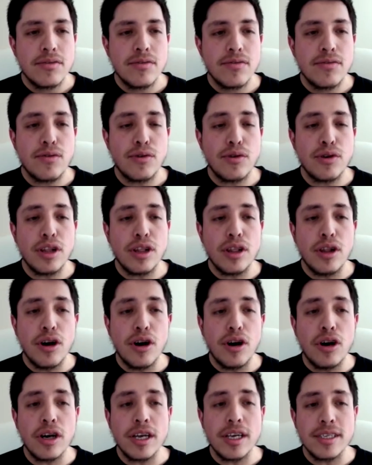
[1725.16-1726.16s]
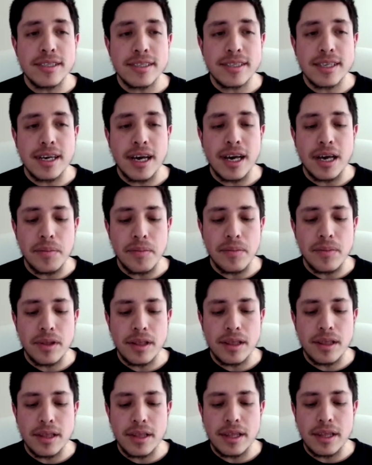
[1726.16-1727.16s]
For the longest time,
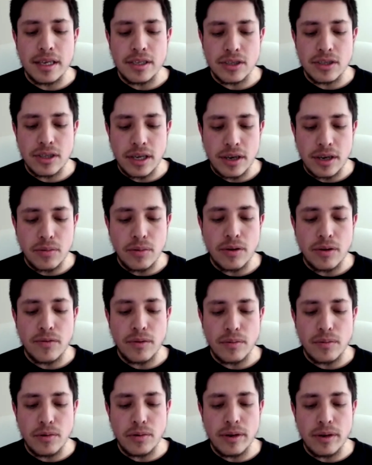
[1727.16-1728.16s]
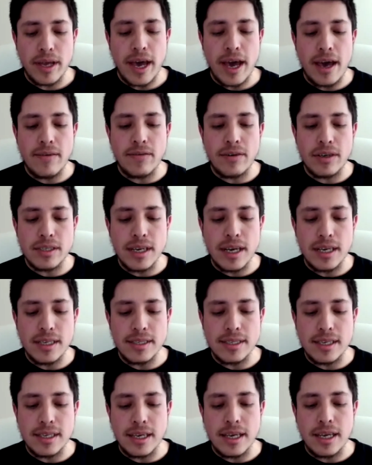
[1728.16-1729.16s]
they stayed away from doing
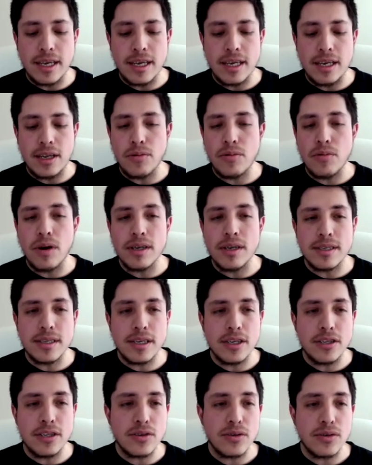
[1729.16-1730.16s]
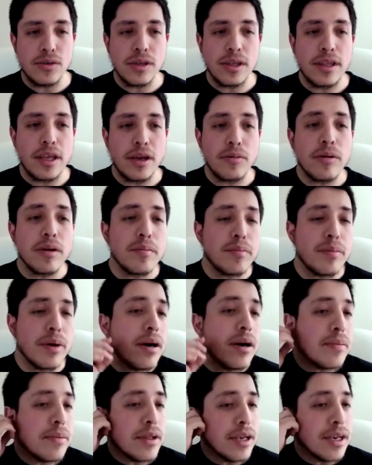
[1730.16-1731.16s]
advertising. And it wasn't until they went
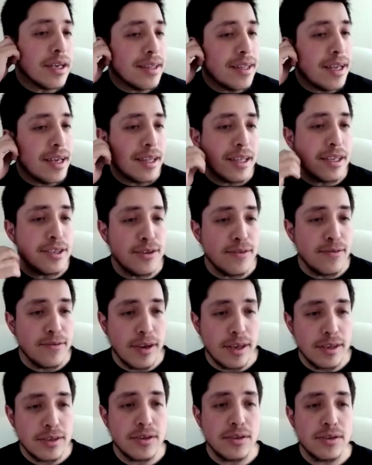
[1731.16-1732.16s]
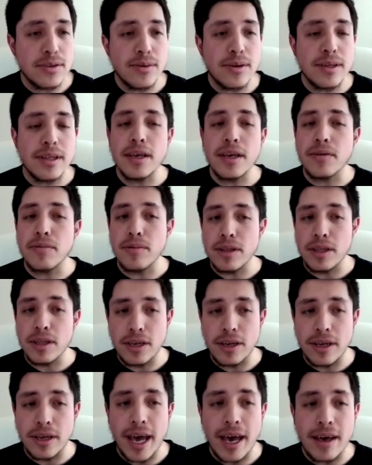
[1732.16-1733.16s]
public that his investors were like, we need
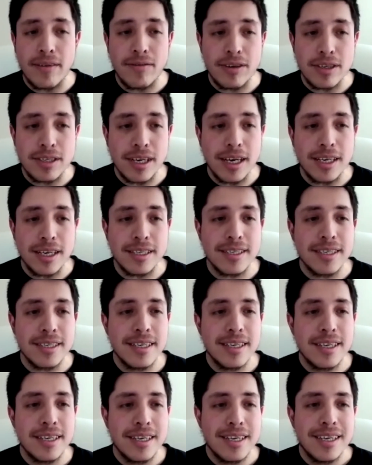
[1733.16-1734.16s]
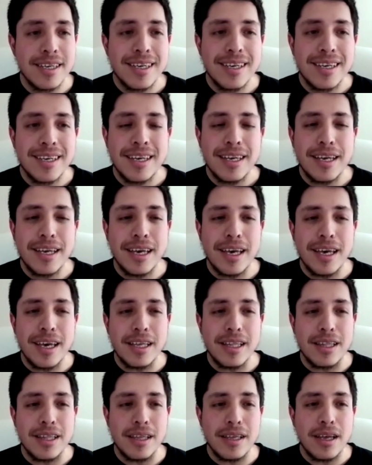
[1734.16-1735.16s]
to advertise.
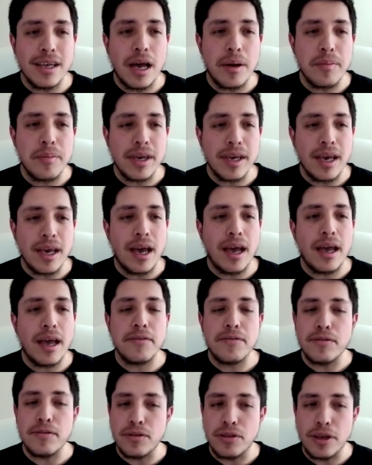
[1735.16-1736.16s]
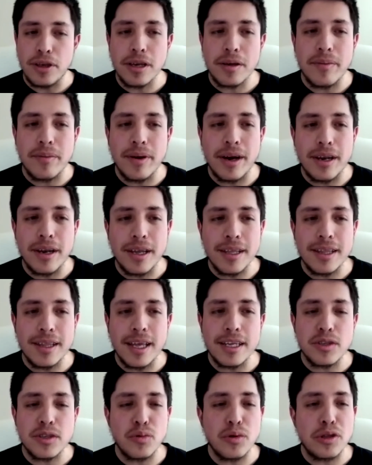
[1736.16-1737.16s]
And I mean, if you think about it,
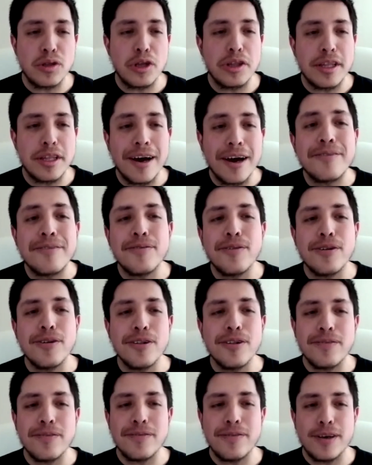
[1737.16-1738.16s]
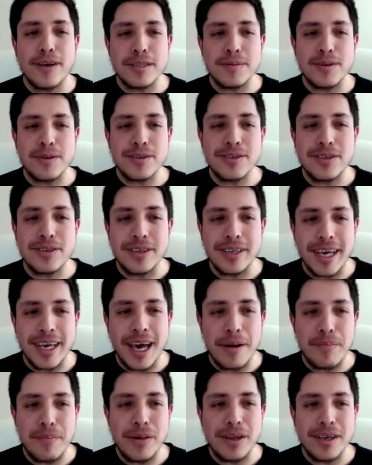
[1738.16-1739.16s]
that's when the downfall of Facebook started
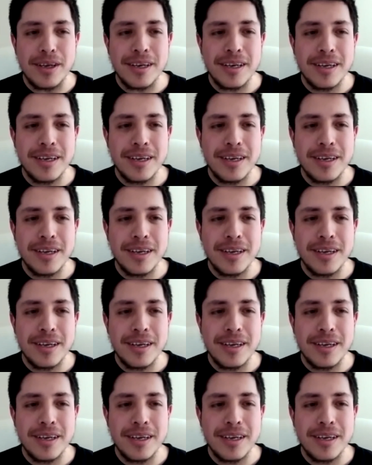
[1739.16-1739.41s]
happening.